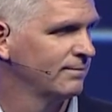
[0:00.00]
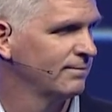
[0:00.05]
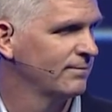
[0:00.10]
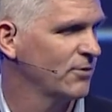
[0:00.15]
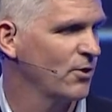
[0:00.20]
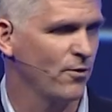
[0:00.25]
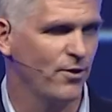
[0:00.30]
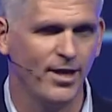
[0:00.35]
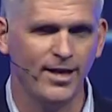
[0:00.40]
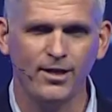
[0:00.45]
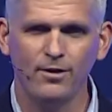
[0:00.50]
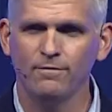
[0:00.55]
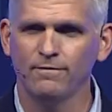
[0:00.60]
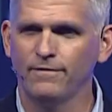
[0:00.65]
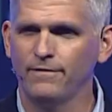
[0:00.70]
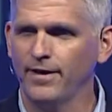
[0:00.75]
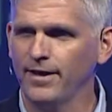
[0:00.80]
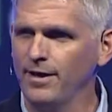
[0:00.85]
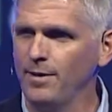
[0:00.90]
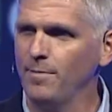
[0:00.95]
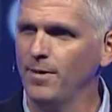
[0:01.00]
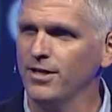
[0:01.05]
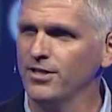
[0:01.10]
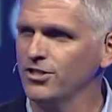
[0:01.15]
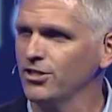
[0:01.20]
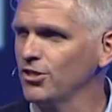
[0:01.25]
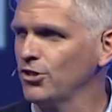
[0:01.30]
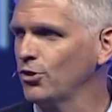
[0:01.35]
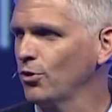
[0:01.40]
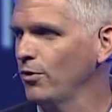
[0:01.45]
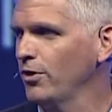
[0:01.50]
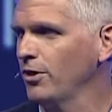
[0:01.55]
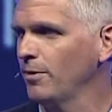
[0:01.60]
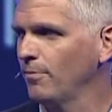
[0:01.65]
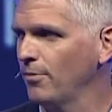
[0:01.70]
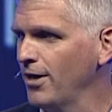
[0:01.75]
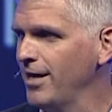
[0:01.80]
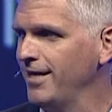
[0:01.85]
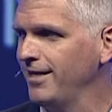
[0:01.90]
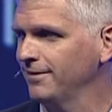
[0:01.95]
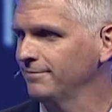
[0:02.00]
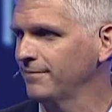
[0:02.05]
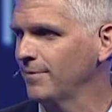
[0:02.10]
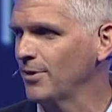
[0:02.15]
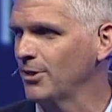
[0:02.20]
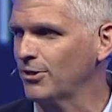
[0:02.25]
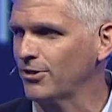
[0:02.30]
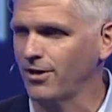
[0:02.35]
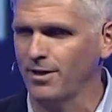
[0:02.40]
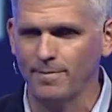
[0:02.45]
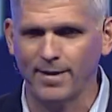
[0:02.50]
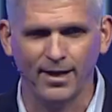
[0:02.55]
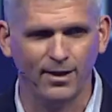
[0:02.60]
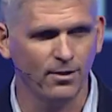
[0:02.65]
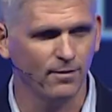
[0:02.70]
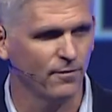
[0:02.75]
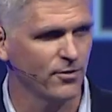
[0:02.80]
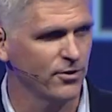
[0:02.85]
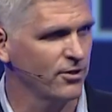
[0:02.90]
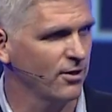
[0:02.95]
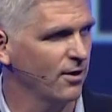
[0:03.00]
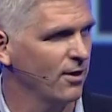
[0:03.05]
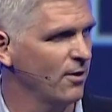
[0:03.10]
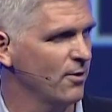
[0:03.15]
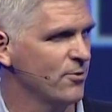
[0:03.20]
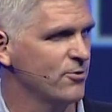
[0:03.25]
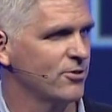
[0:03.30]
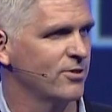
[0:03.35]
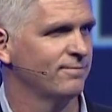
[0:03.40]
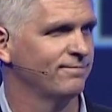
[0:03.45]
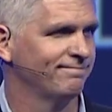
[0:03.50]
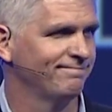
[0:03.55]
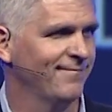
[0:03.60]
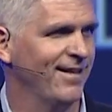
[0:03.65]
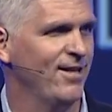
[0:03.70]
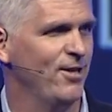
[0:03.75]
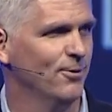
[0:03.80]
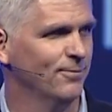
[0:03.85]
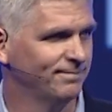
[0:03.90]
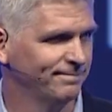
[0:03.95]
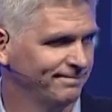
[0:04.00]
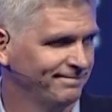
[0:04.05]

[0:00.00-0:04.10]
So thank you very much. Enjoy your break. I'm going to turn it back over to our host. Thank you.